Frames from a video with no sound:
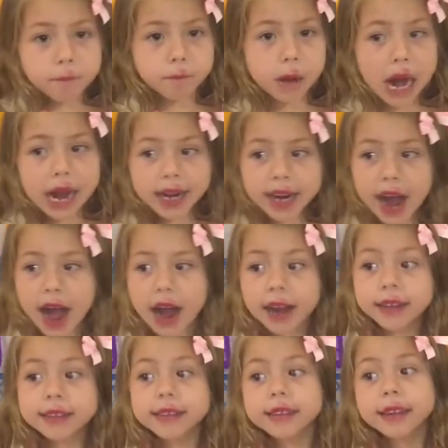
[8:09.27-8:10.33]
Bye
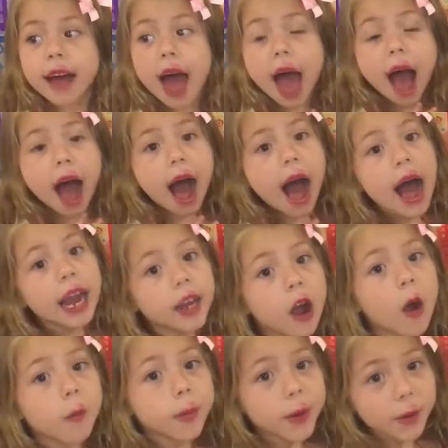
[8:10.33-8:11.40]
guys. I
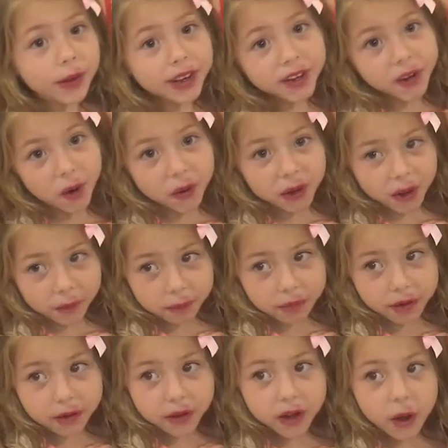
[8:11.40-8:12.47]
hope you enjoy your
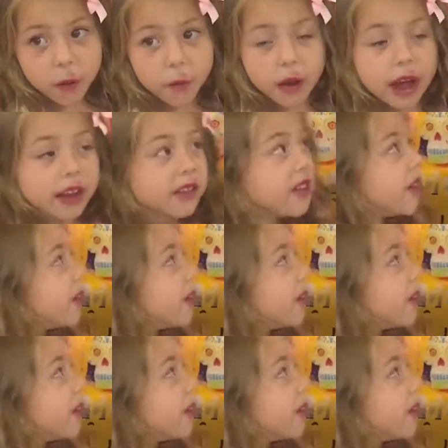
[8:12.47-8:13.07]
video and